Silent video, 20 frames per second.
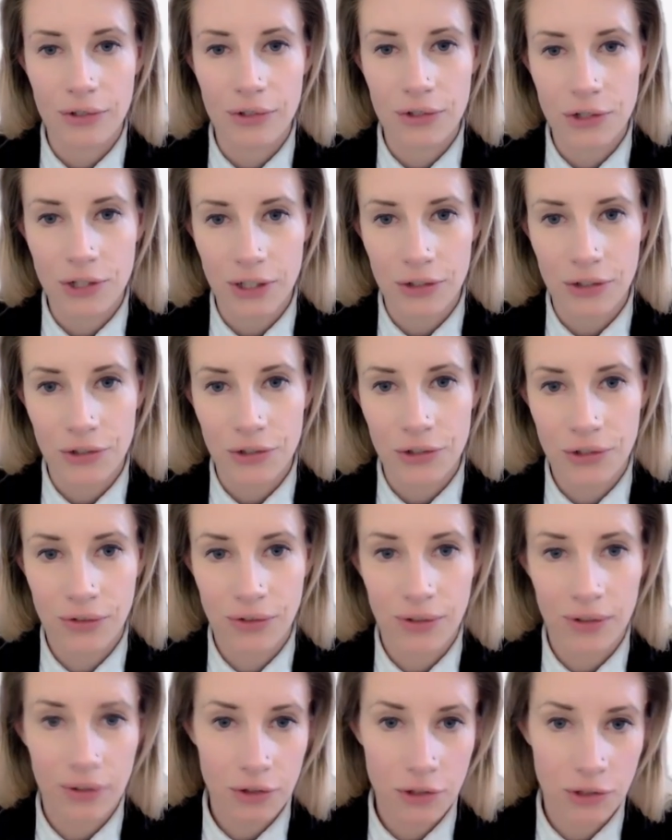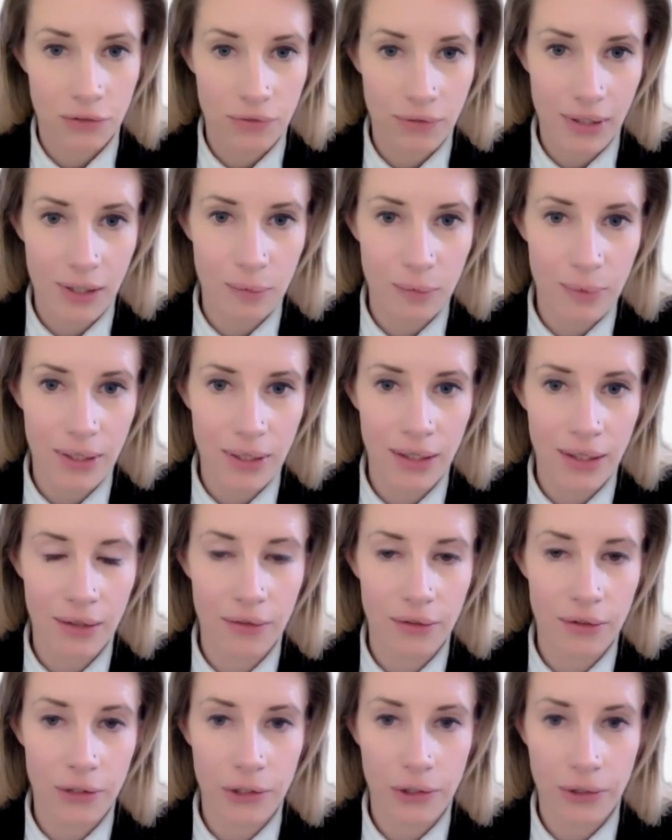suggestions that it should really be
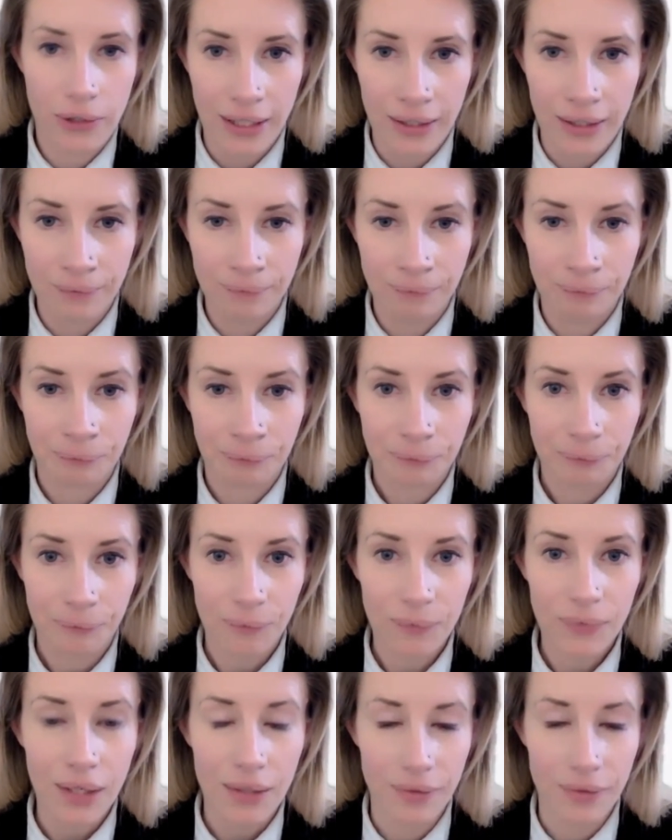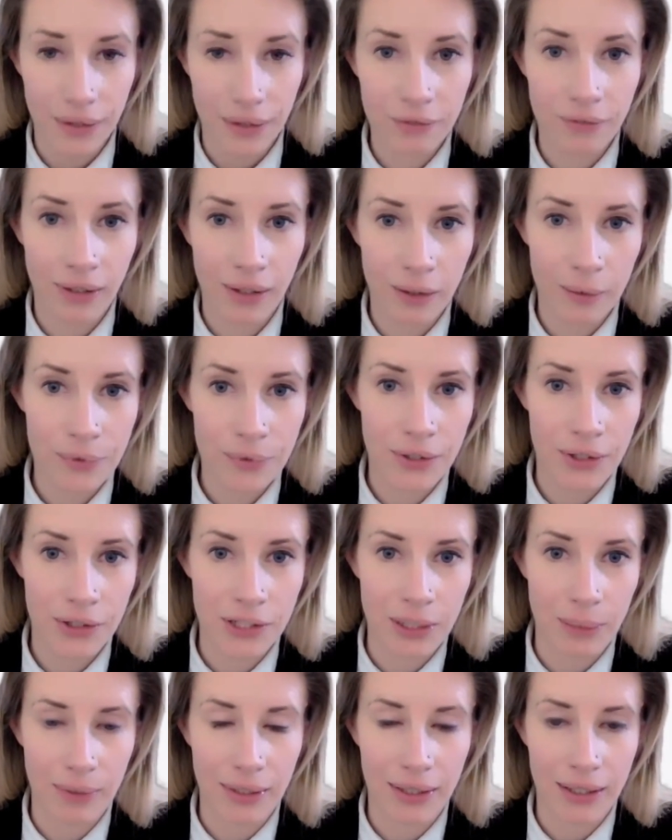the UN that develops such
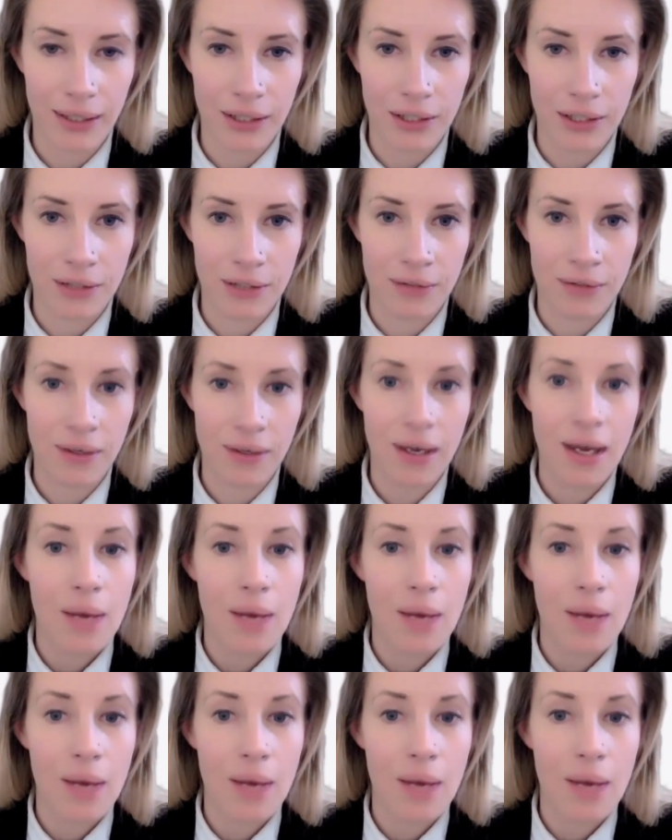applications,